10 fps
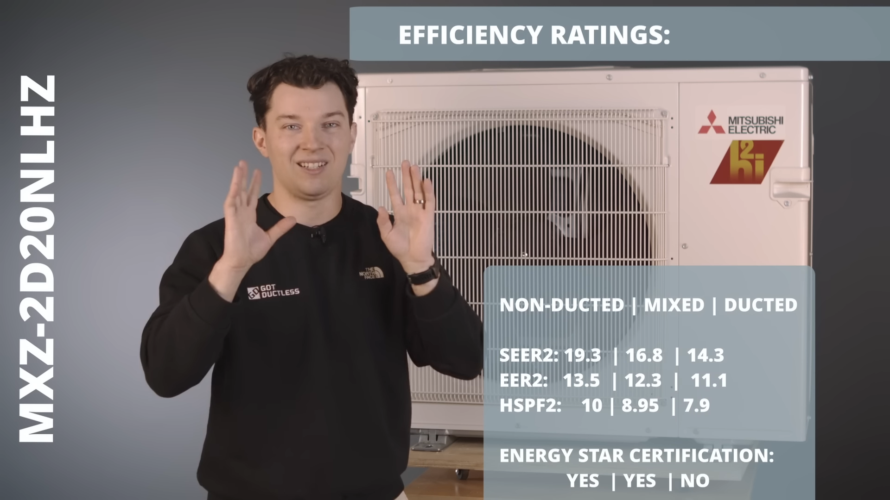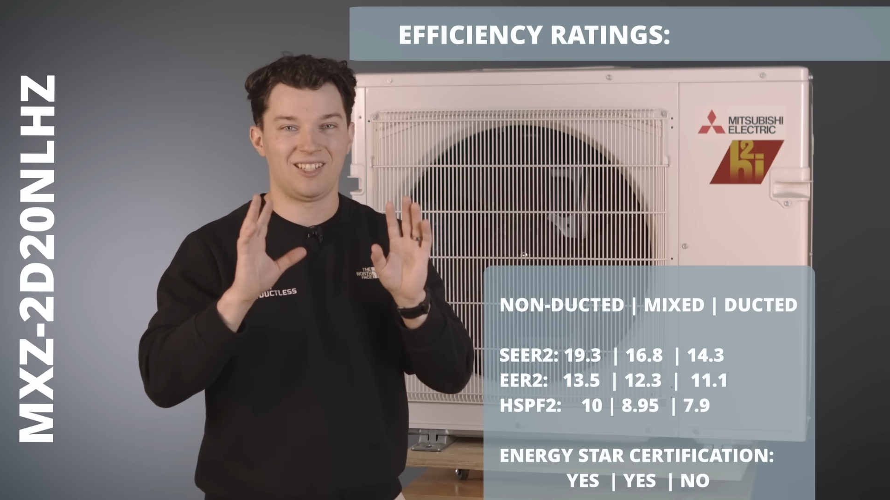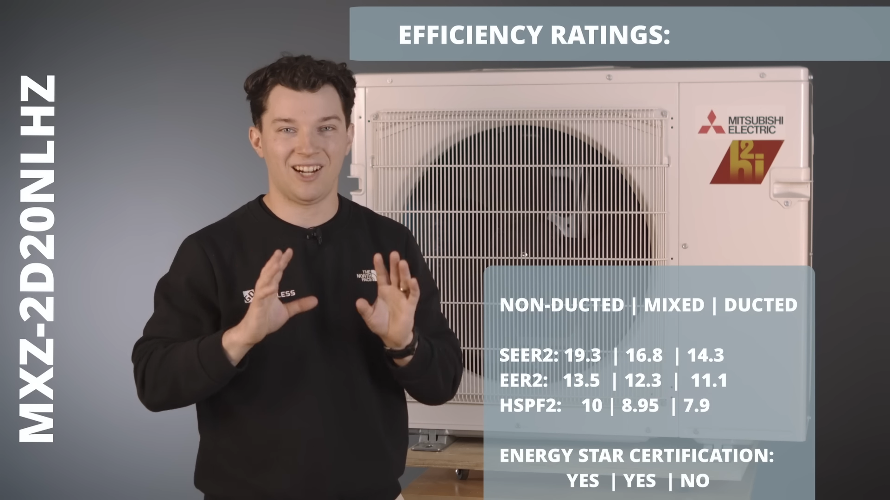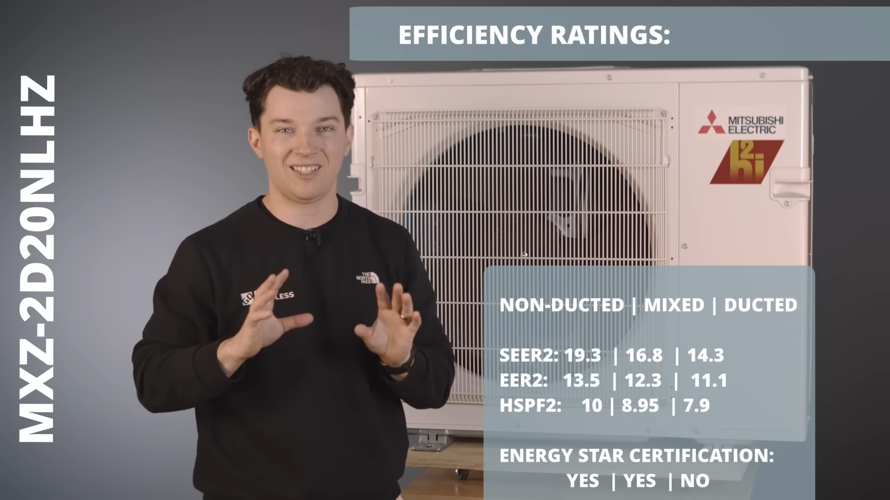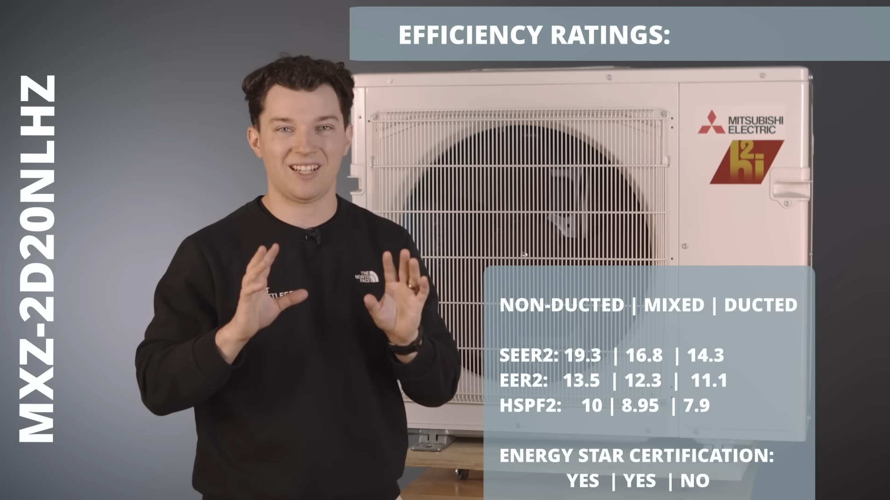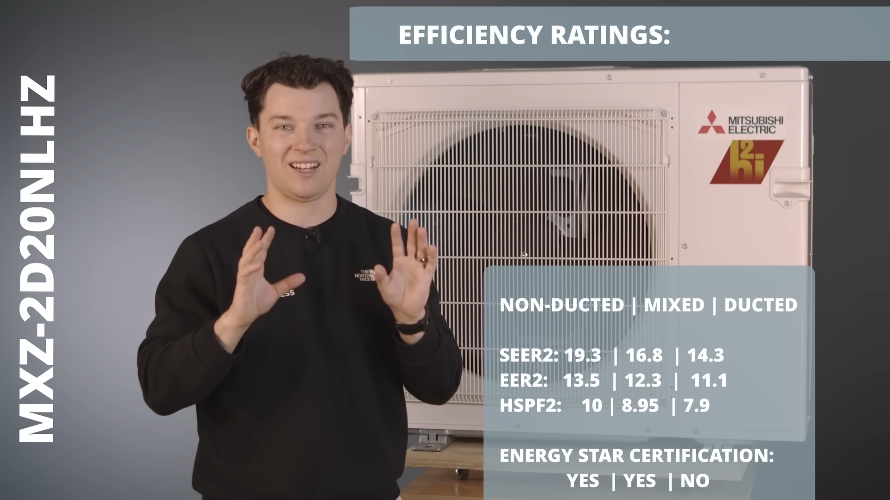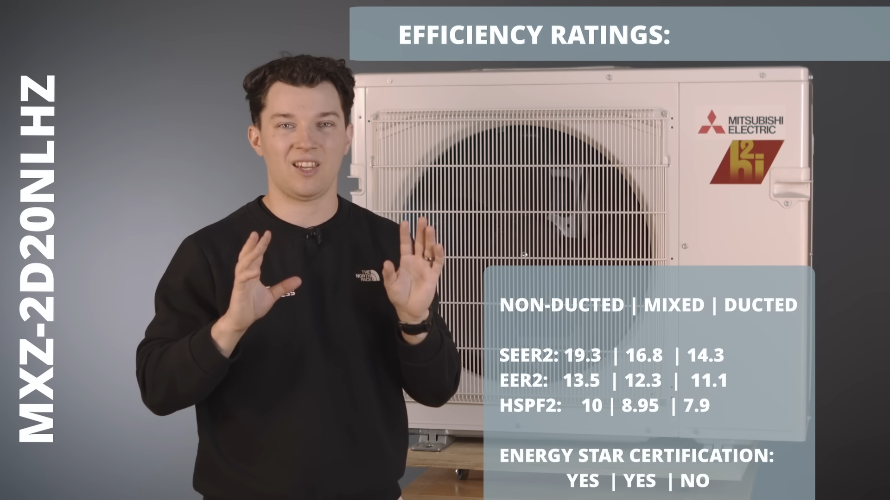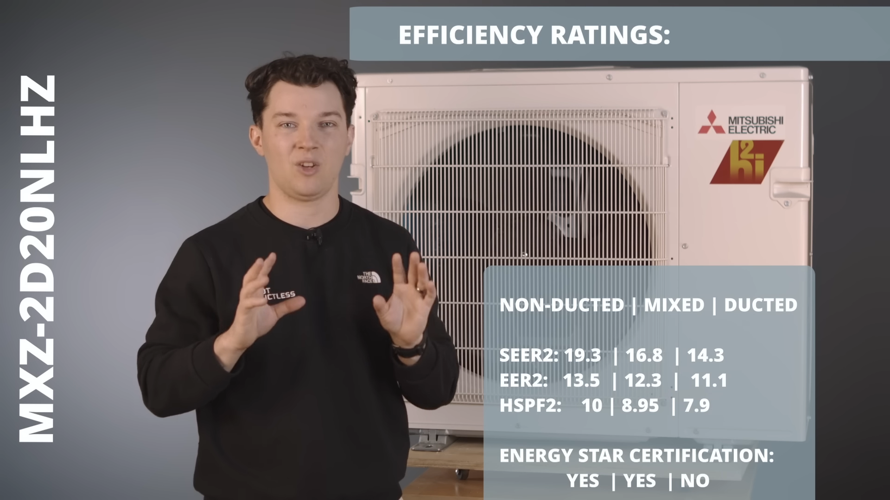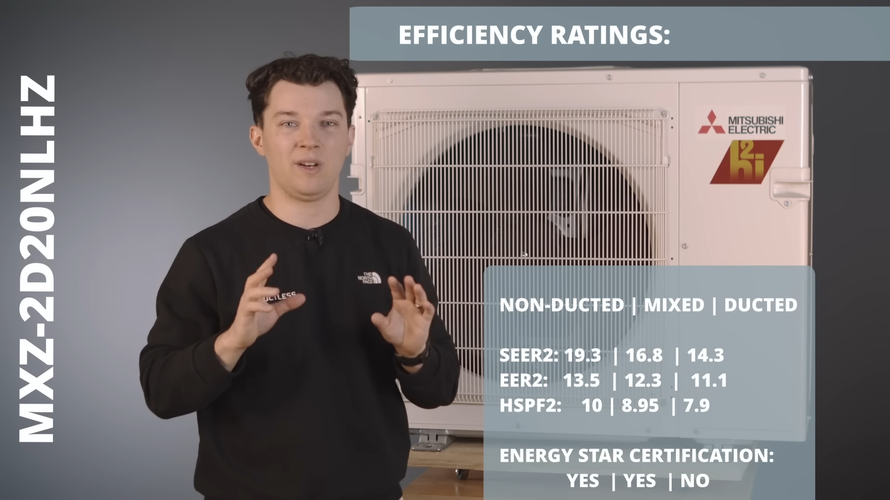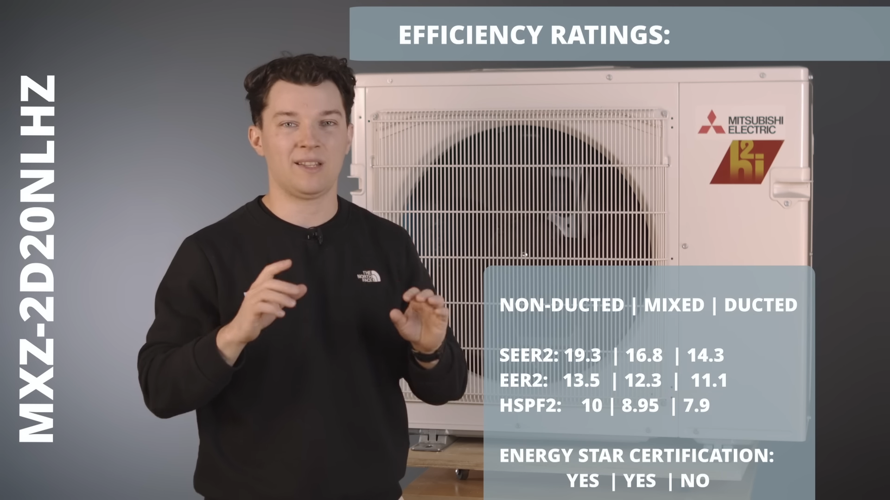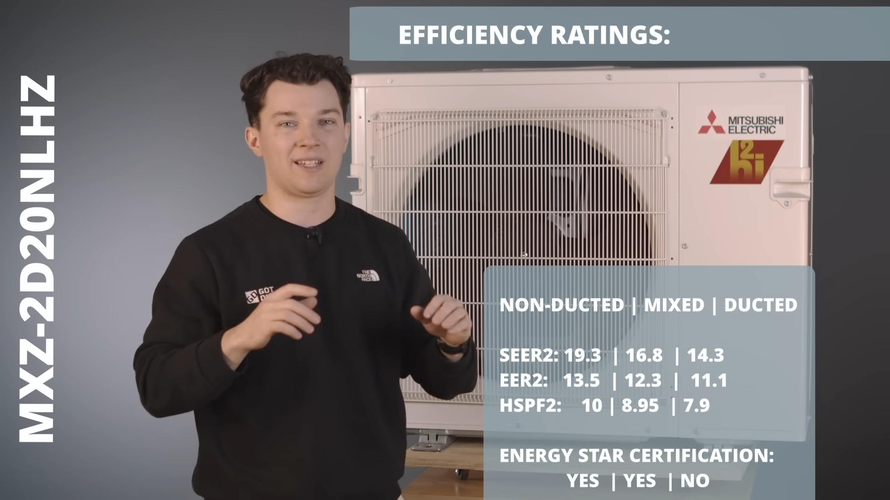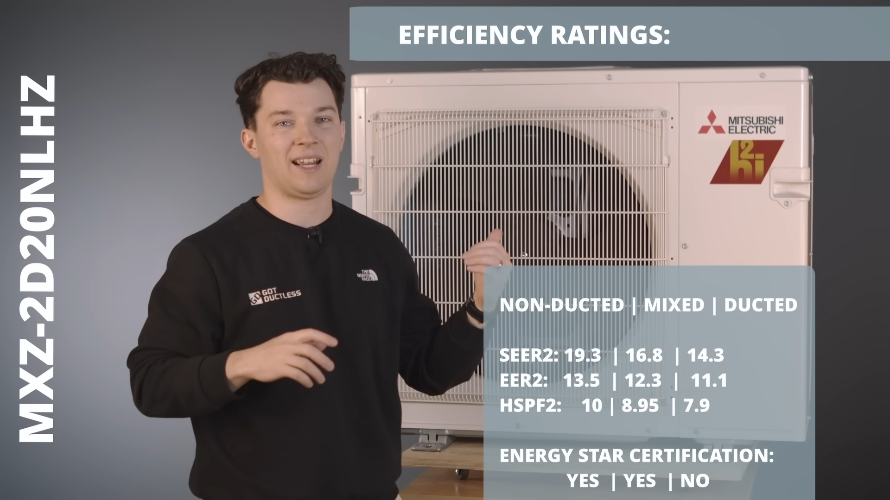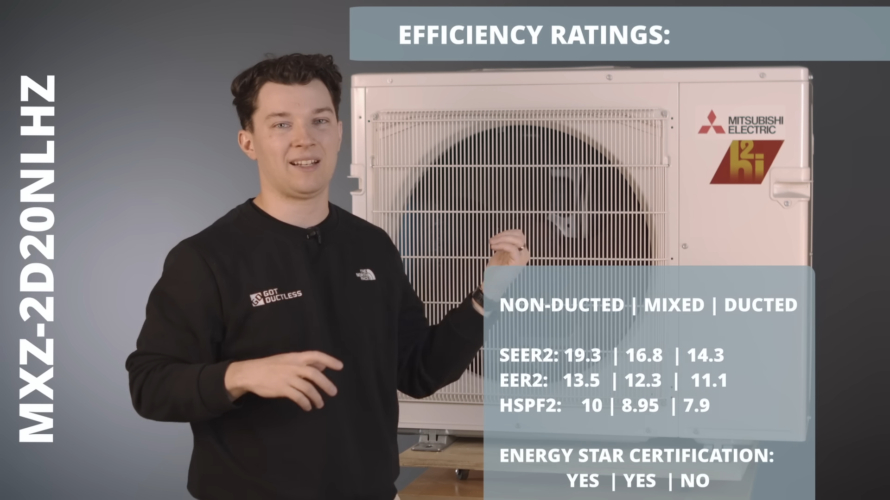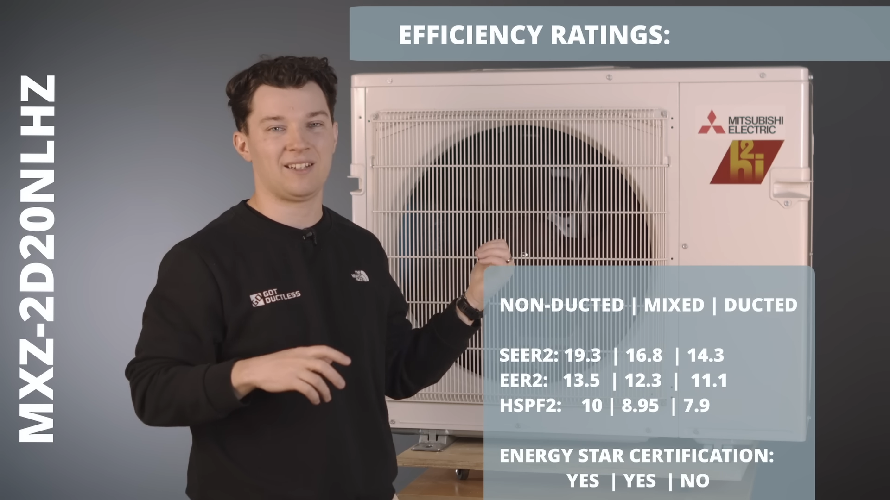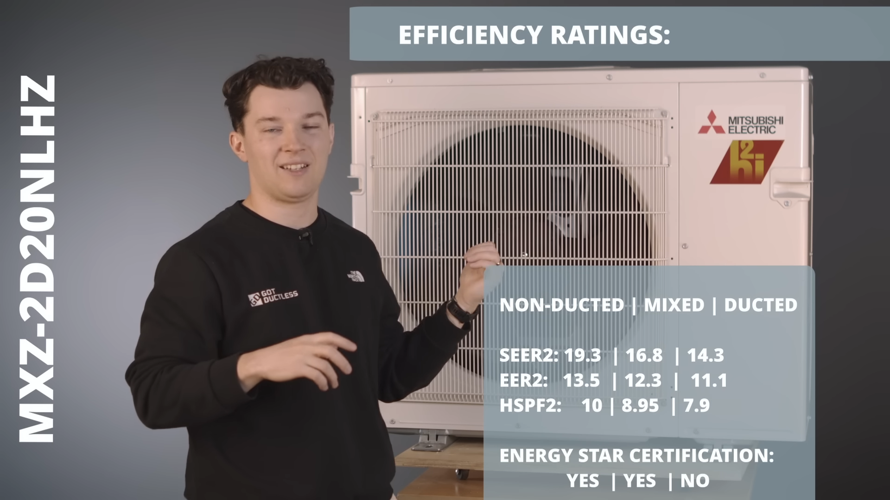ducted units
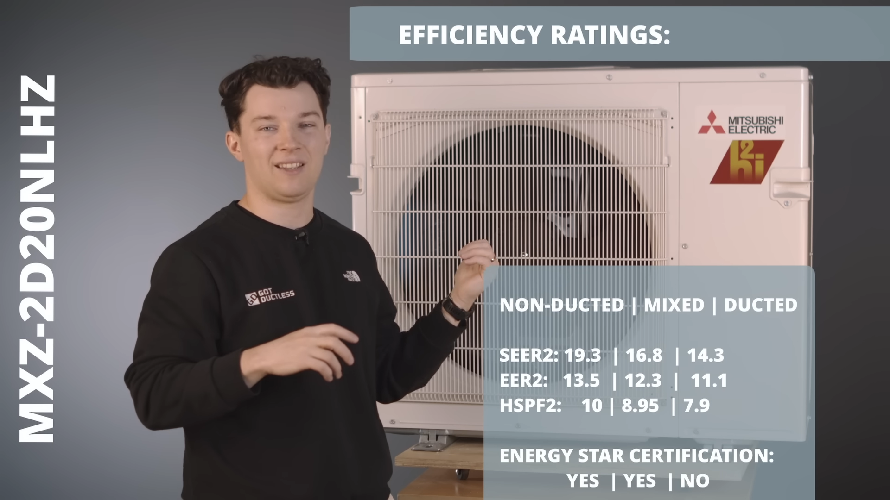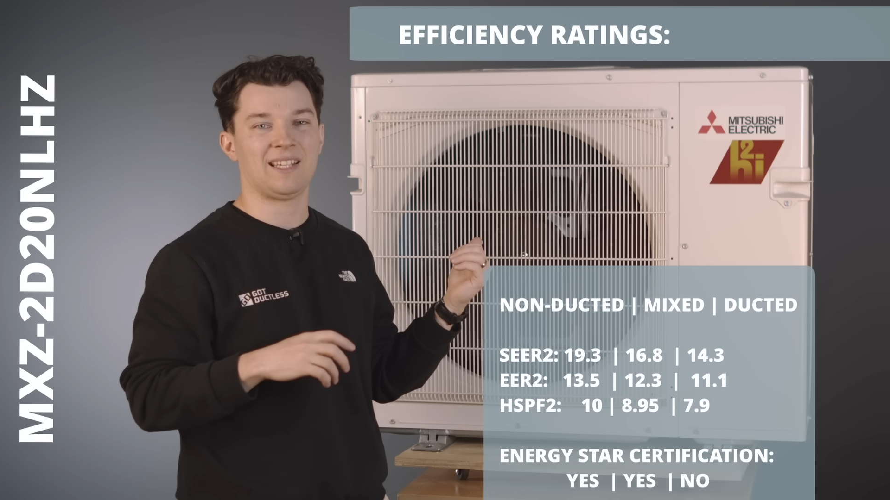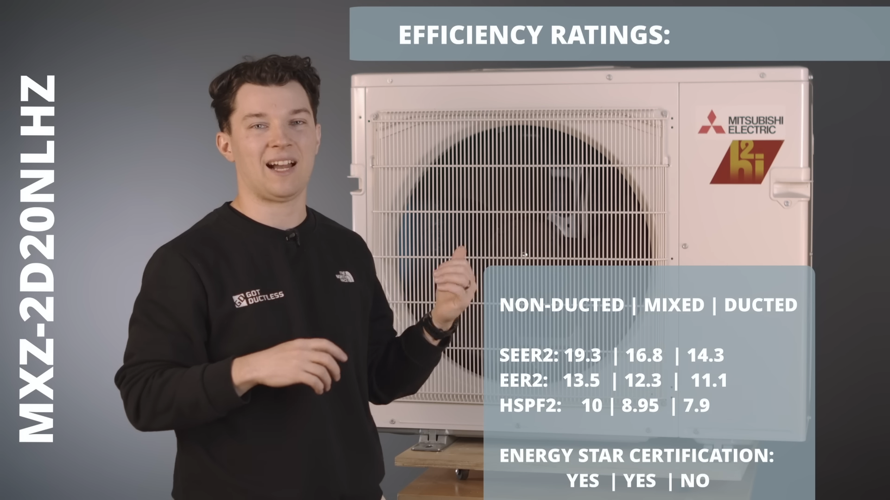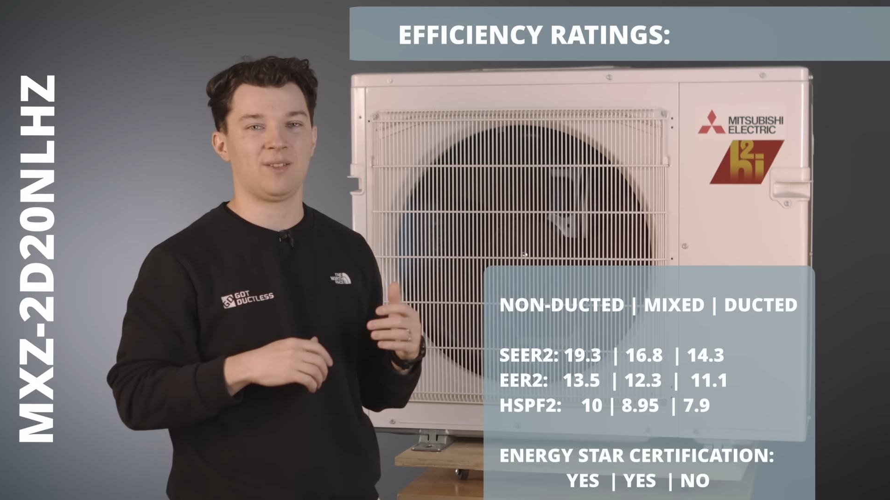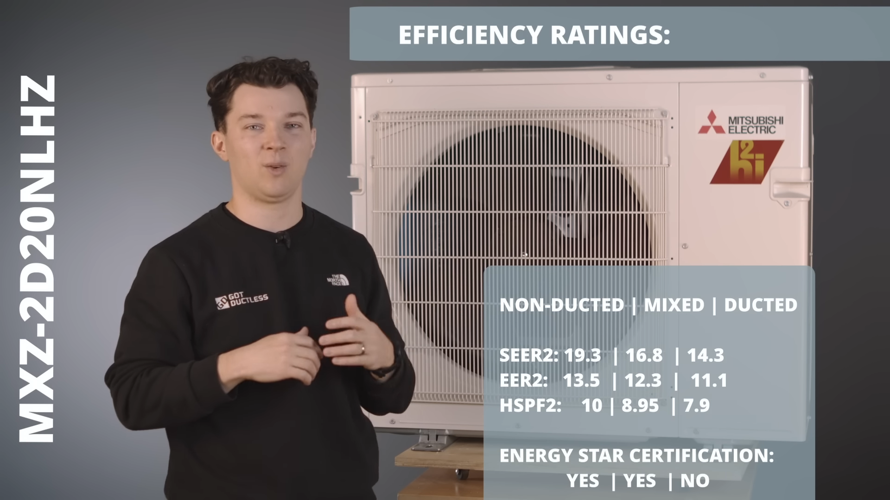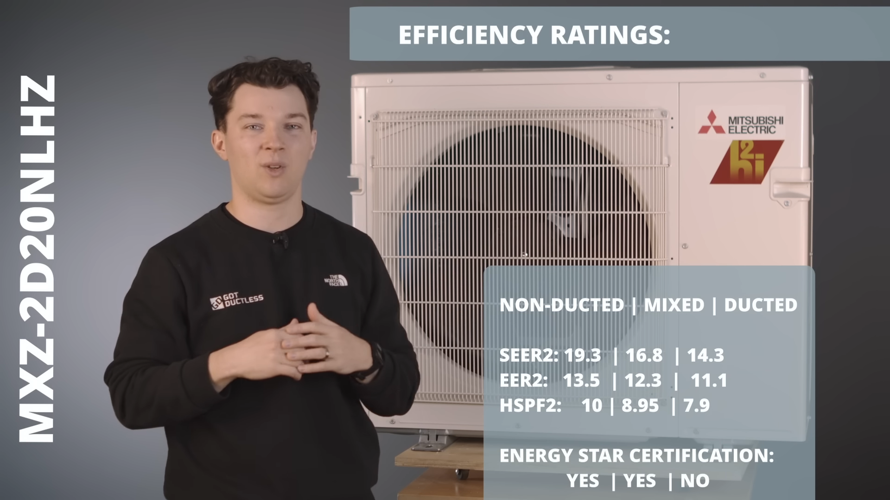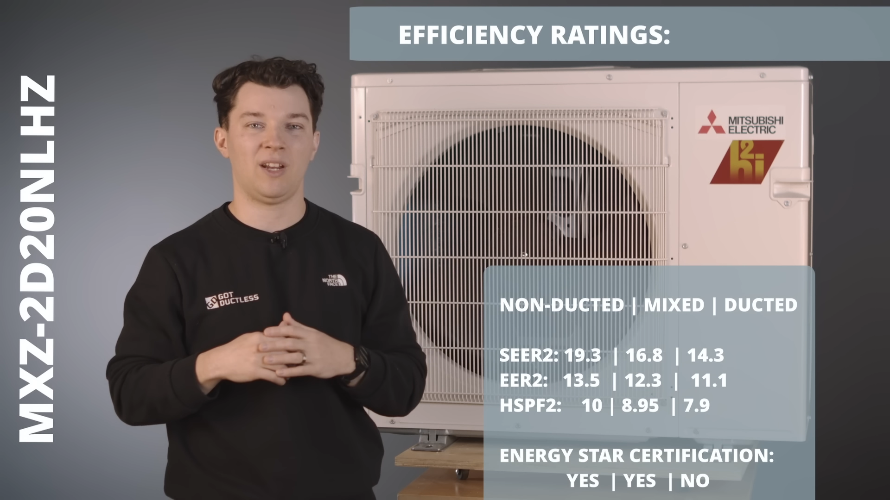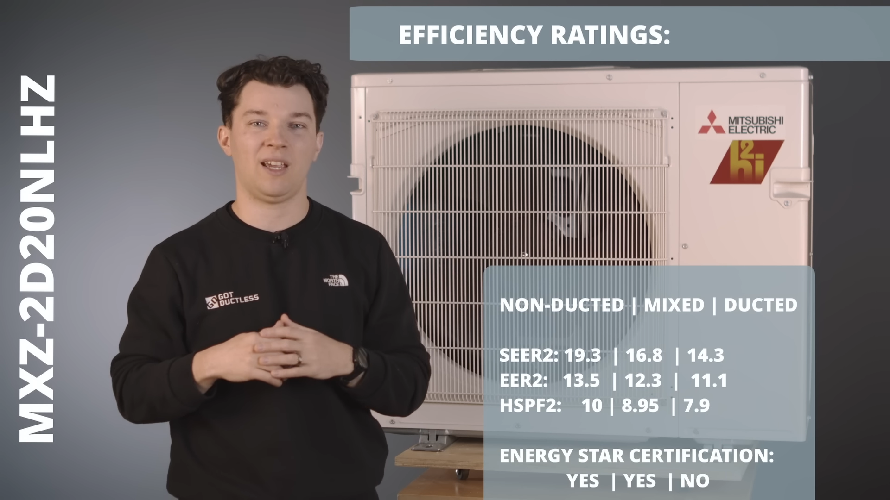connected to this outdoor unit,